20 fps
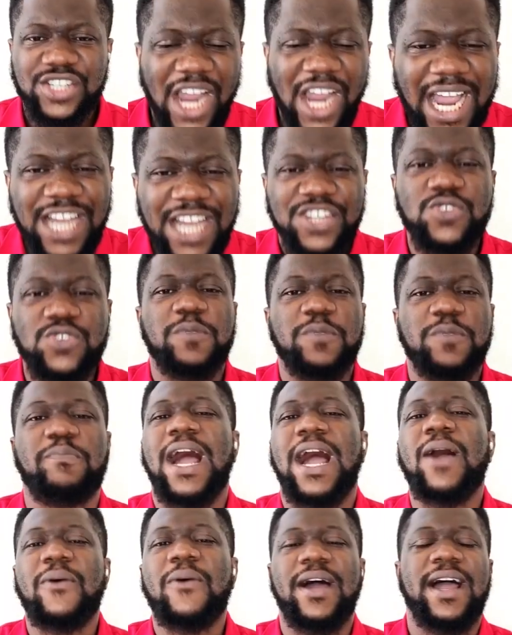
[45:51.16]
charged
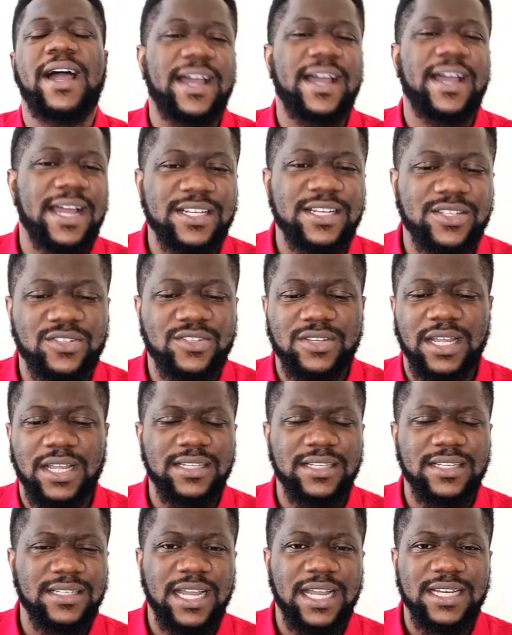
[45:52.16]
with power and,
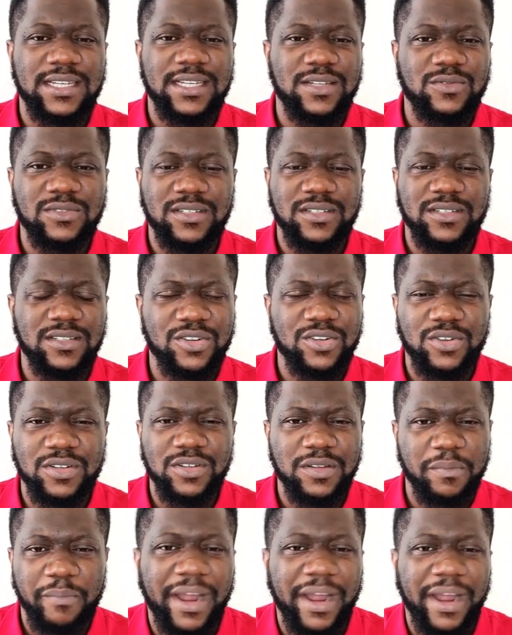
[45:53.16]
and, and you
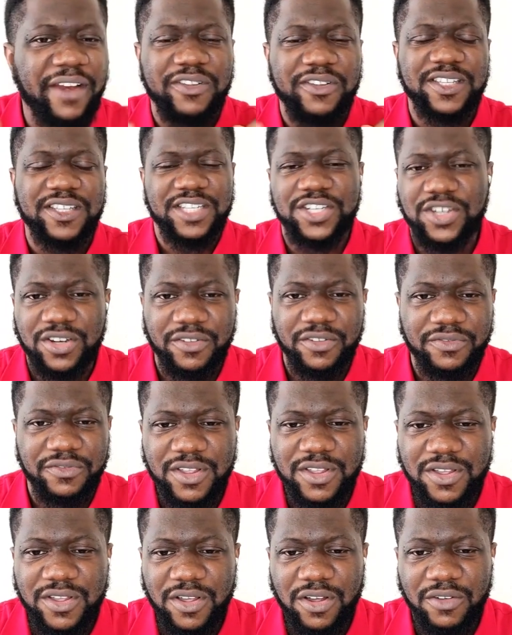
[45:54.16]
know, the manifestation
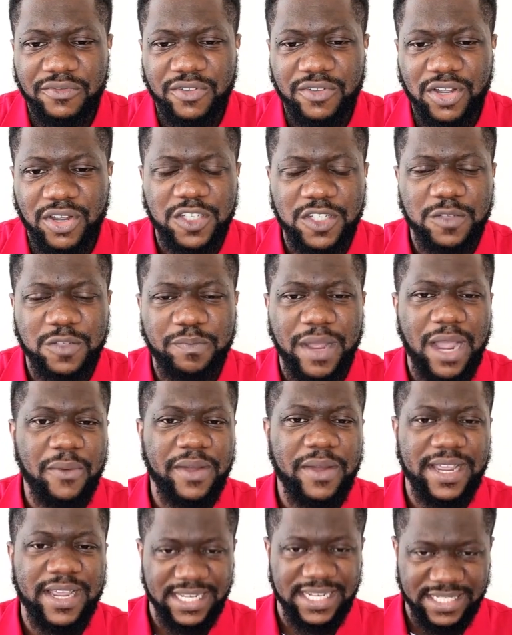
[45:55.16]
of, of God's
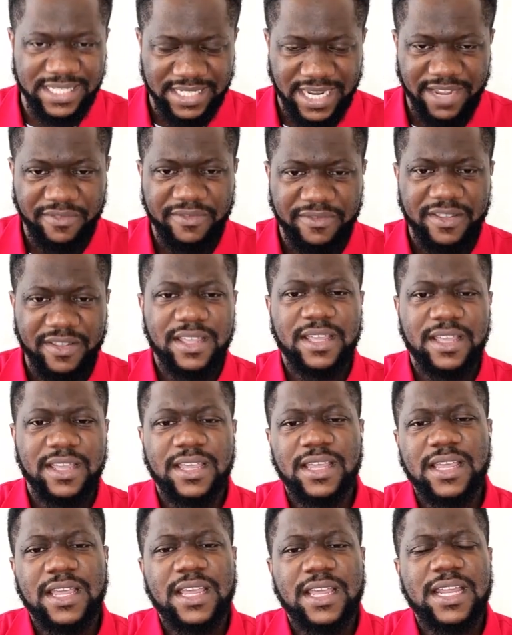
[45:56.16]
power in his life.
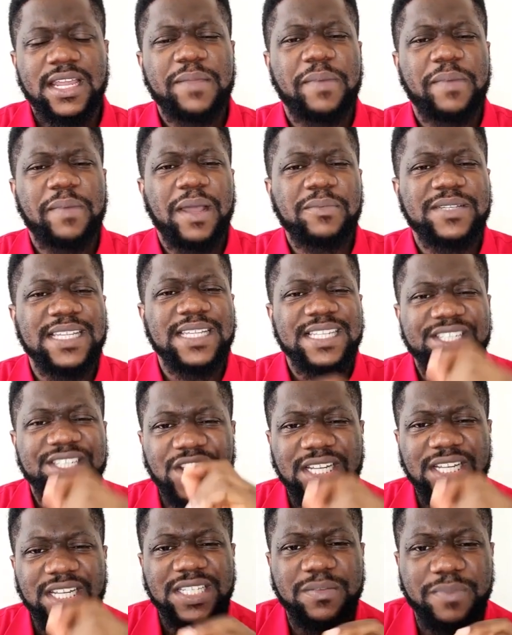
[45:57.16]
The Bible
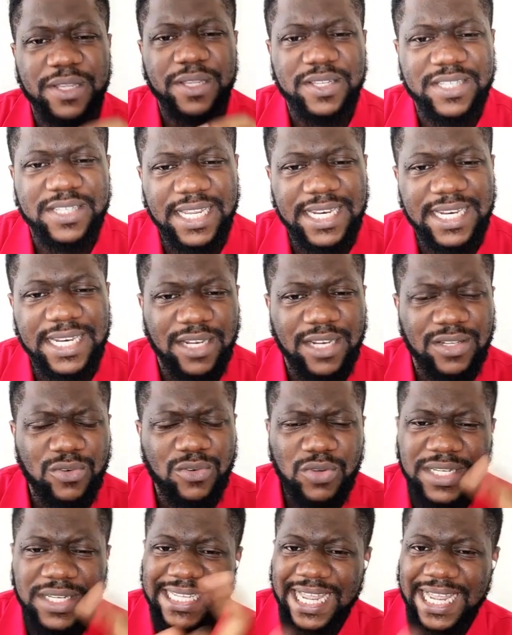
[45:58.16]
says Jezebel said
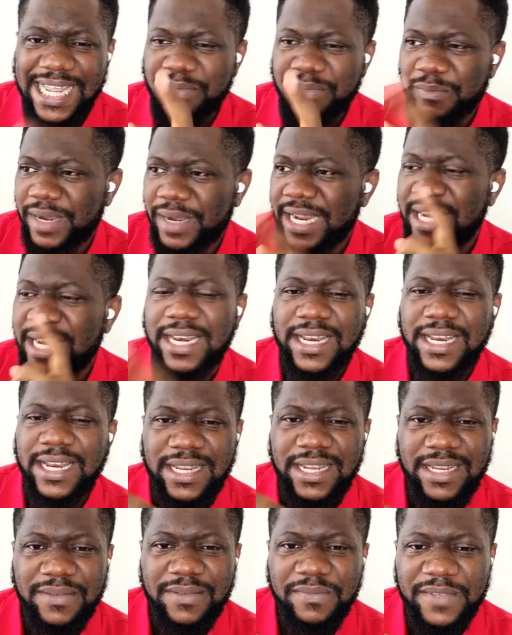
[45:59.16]
that, who is that man?
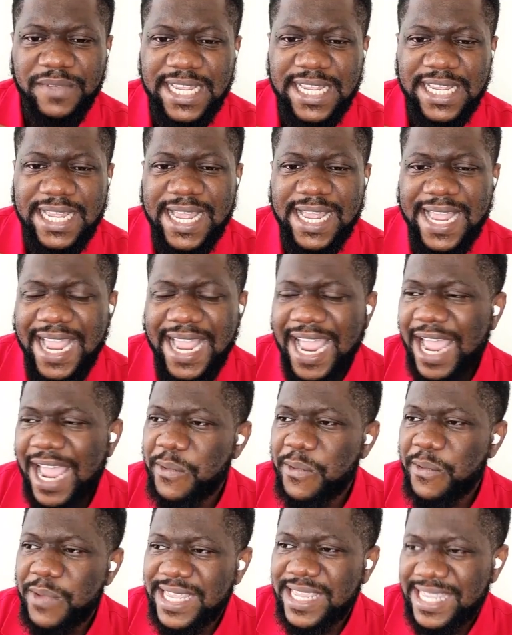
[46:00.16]

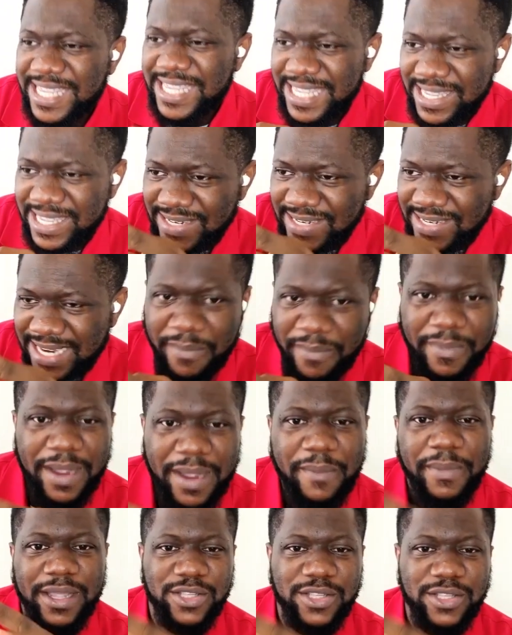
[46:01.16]
I will kill that
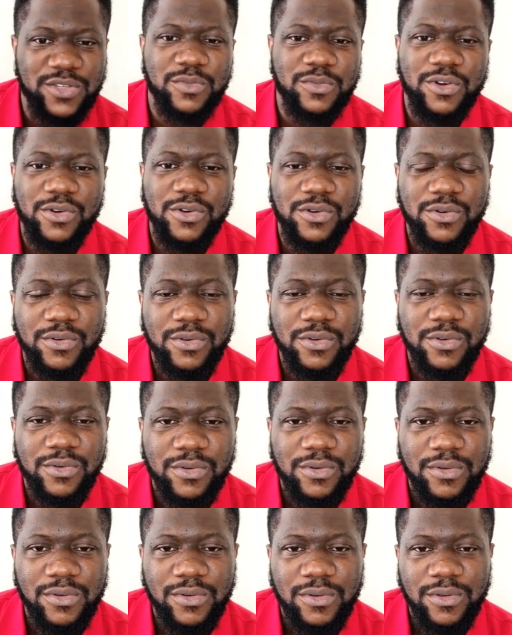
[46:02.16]
man by tomorrow.
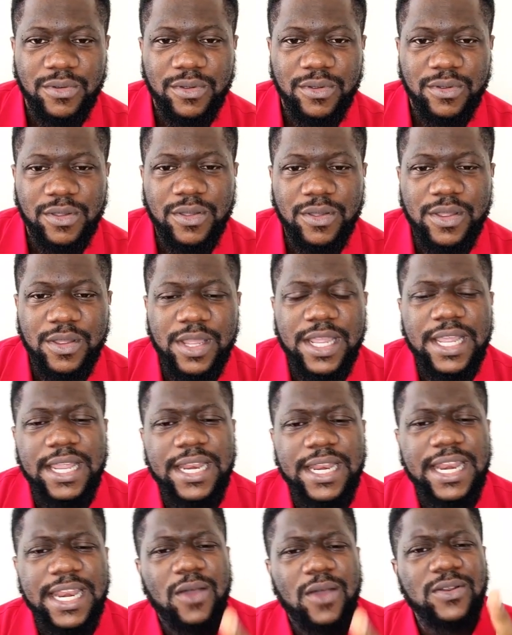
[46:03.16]

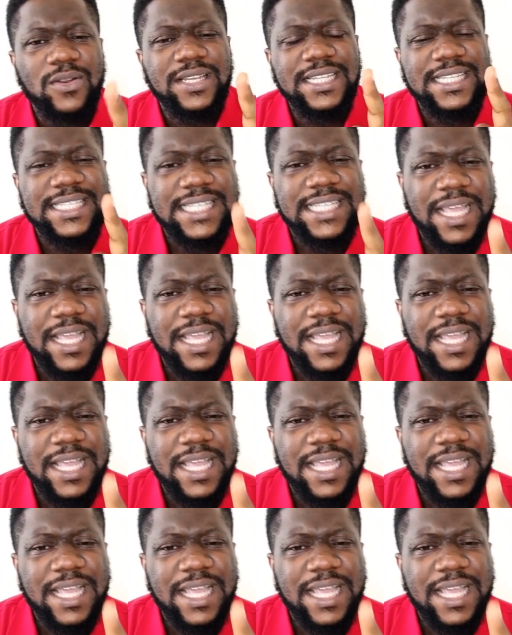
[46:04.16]
Now, the